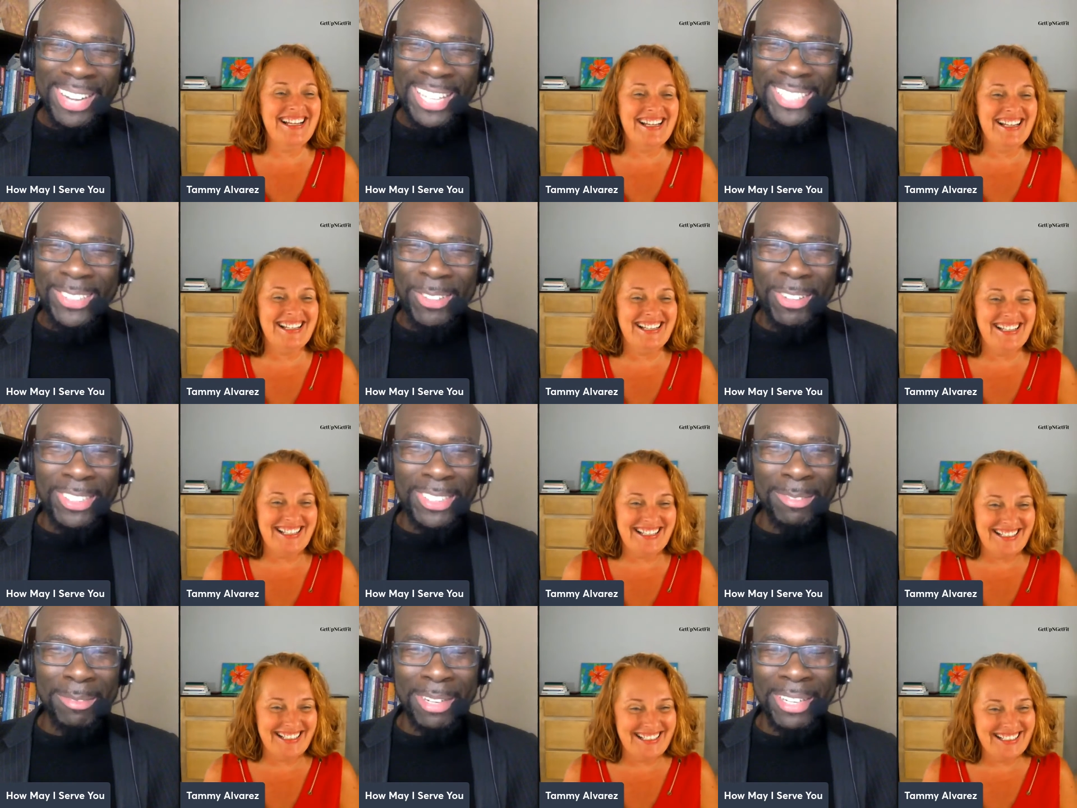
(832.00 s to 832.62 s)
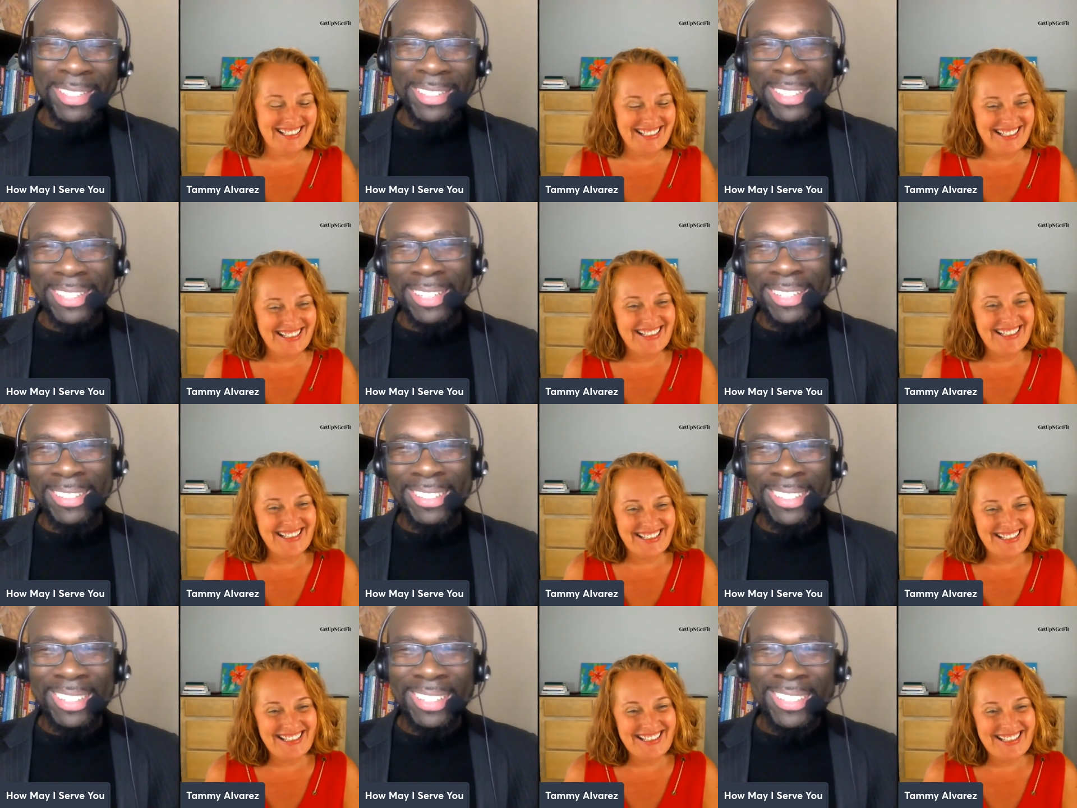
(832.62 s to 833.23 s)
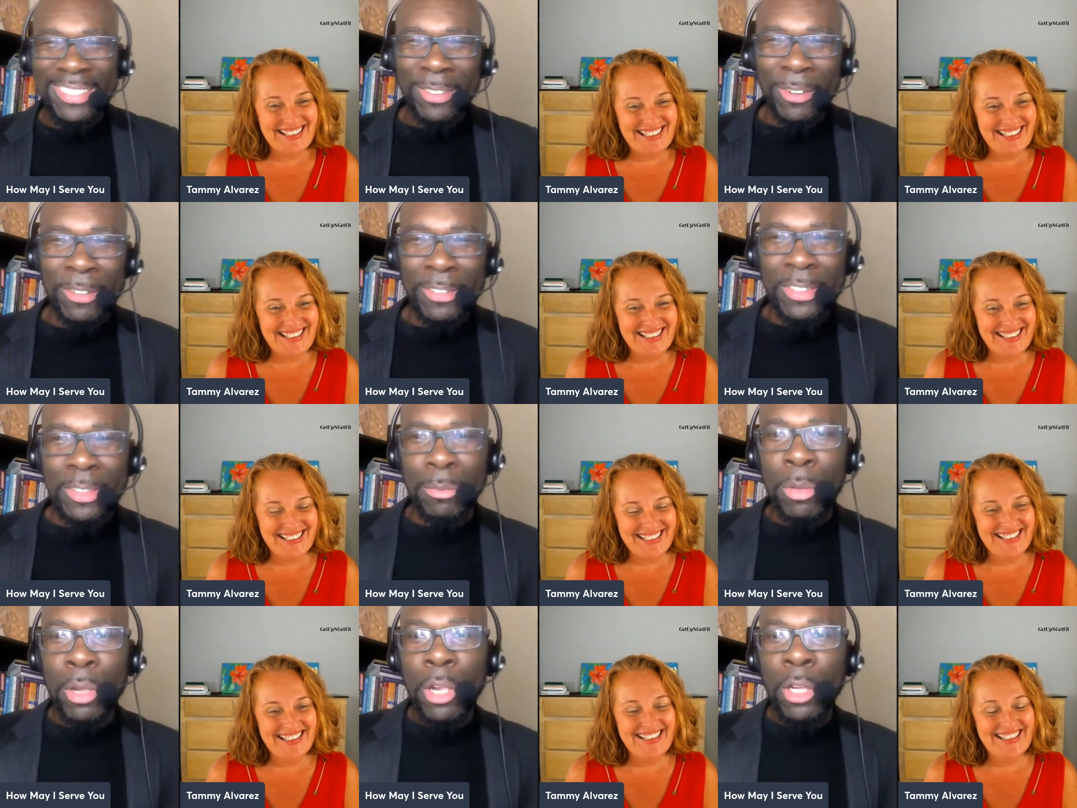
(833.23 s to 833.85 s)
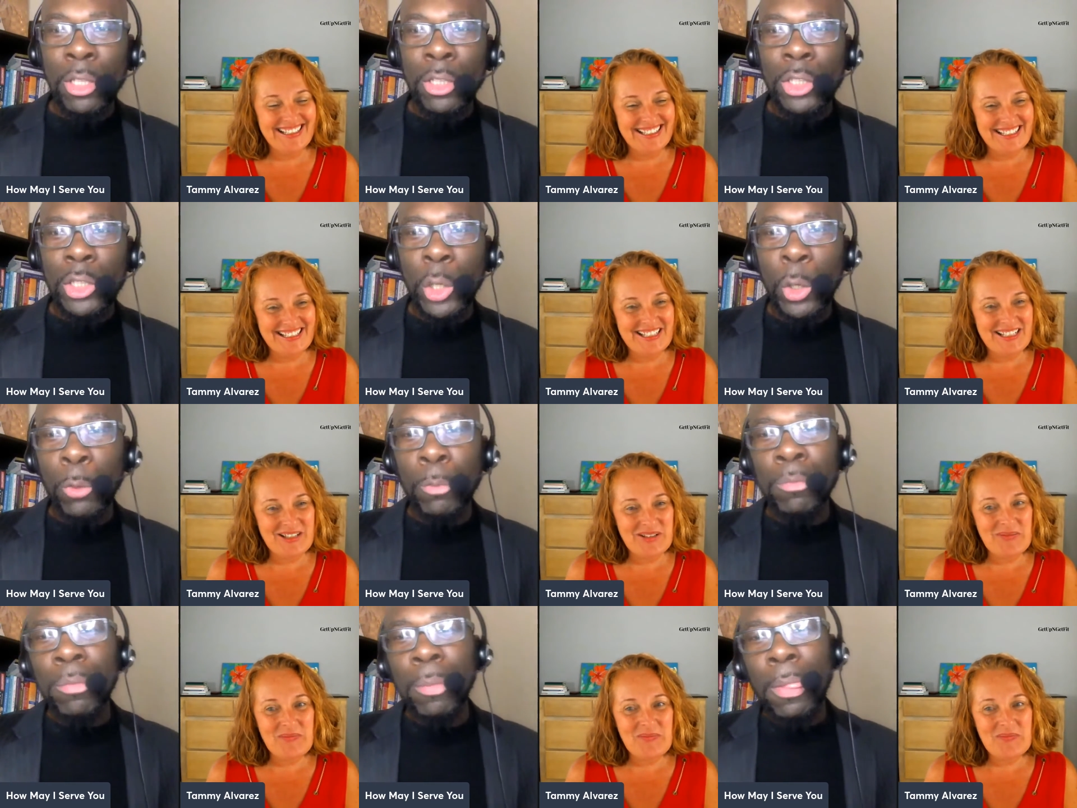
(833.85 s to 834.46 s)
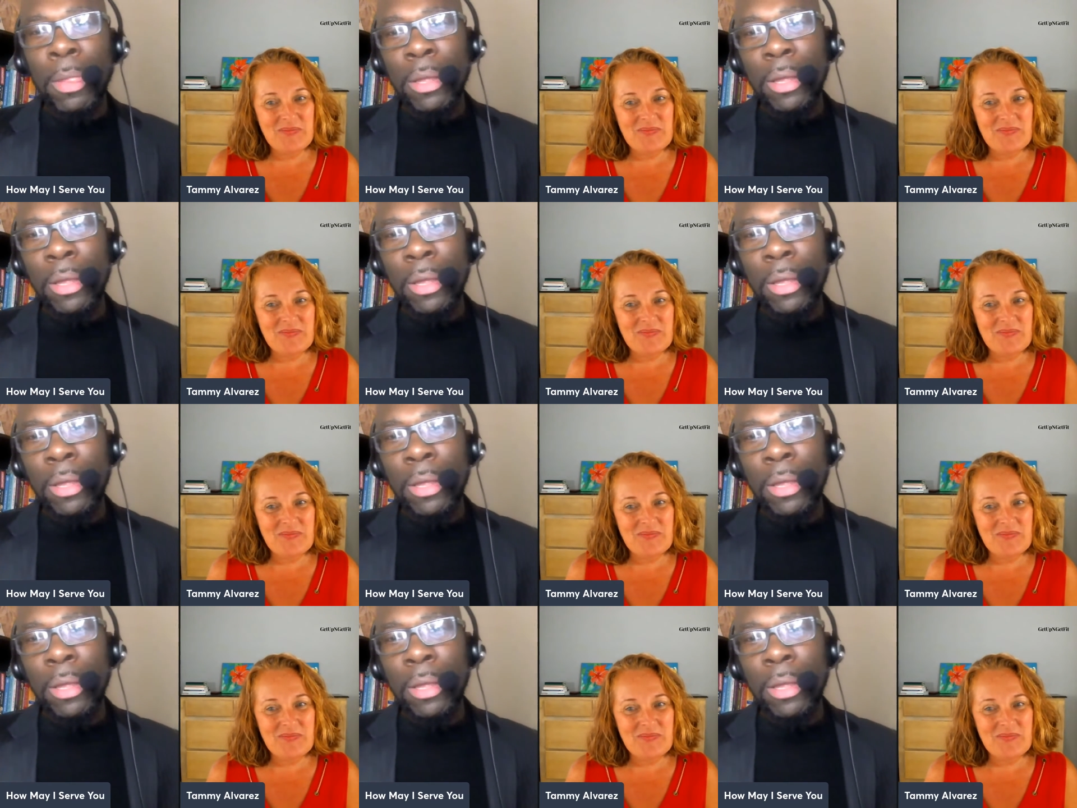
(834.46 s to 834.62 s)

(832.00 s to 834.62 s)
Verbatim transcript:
Speaker 1: That's awesome, right there. Awesome. So,